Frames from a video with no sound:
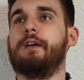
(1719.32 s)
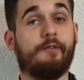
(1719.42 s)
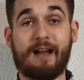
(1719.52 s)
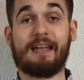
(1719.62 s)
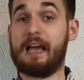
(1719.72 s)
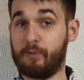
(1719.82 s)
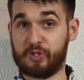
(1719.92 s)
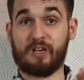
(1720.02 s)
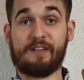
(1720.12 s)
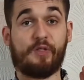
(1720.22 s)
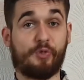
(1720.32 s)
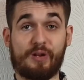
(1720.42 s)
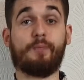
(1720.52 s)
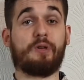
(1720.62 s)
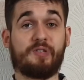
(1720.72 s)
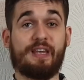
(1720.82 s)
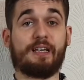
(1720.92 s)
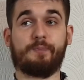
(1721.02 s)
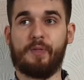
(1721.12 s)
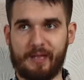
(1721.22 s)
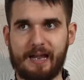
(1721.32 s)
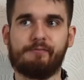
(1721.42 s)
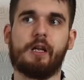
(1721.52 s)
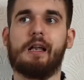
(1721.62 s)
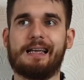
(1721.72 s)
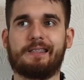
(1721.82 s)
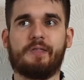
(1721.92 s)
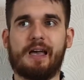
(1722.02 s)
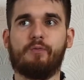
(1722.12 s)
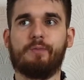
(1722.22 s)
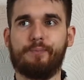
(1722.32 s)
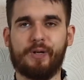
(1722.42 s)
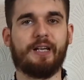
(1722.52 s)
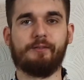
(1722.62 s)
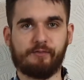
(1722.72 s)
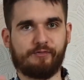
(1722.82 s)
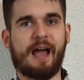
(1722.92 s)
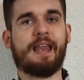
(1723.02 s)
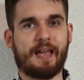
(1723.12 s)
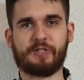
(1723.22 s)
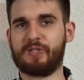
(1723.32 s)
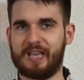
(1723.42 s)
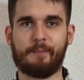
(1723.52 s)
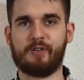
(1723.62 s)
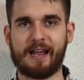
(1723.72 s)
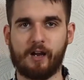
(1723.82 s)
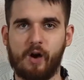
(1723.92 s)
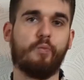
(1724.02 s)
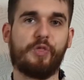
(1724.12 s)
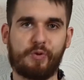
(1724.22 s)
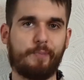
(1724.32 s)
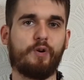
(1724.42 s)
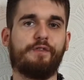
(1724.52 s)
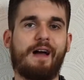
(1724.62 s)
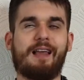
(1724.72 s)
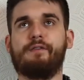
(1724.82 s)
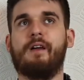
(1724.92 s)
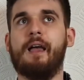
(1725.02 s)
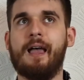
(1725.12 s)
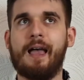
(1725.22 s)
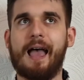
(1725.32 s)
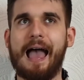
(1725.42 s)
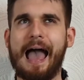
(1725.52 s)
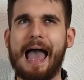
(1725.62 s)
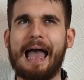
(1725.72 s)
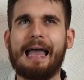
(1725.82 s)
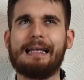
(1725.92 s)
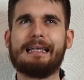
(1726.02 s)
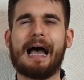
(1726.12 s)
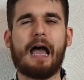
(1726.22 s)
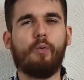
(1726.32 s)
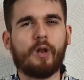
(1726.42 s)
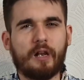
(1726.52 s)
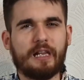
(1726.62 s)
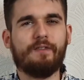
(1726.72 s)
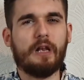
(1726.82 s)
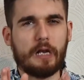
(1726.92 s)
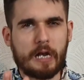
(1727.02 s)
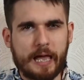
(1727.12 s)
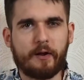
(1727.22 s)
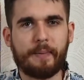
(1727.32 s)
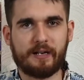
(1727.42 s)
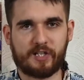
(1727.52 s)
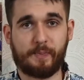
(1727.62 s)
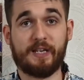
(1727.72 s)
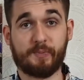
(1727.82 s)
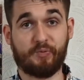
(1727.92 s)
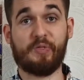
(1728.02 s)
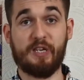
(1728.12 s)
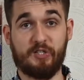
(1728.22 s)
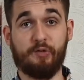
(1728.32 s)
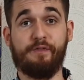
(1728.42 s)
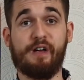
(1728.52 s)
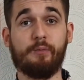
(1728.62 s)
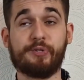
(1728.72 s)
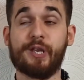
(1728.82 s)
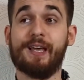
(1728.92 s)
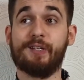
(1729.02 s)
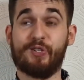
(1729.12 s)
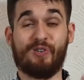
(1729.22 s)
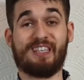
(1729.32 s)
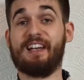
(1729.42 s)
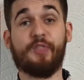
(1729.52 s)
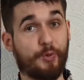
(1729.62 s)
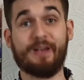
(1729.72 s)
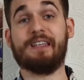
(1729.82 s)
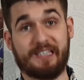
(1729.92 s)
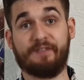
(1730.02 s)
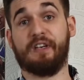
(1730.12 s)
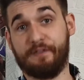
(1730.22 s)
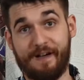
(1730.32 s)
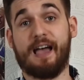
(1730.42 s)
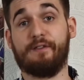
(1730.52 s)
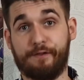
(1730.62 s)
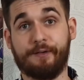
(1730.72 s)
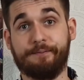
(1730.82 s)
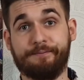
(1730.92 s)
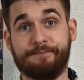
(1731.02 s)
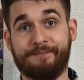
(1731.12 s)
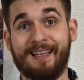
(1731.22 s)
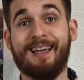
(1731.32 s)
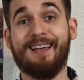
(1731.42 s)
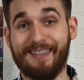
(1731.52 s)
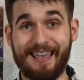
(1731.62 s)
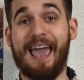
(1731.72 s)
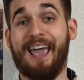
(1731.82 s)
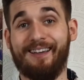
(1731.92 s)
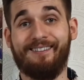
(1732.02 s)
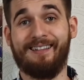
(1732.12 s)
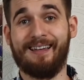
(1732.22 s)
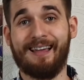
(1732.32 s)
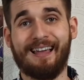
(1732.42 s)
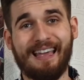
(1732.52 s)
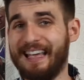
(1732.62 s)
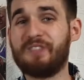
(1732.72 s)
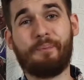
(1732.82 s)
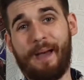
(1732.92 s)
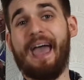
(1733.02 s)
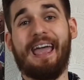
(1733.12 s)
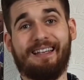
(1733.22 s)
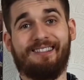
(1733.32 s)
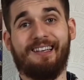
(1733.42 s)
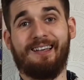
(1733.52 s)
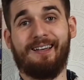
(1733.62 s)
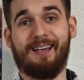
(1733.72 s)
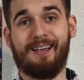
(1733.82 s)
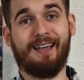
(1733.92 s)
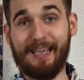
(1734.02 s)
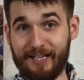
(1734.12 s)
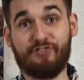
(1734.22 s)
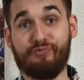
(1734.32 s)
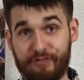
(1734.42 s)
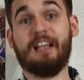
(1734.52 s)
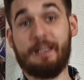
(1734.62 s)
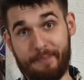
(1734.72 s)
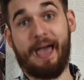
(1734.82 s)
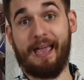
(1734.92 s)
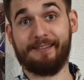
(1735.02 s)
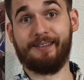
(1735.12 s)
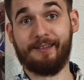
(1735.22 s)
Right, I was gonna give it 3.6, but then I realized that would put it right next to Samurai Cop with 3.5, and I want to leave a little bit of space between these two films, so it's getting 3.75. Yeah, it's bad. It's really bad.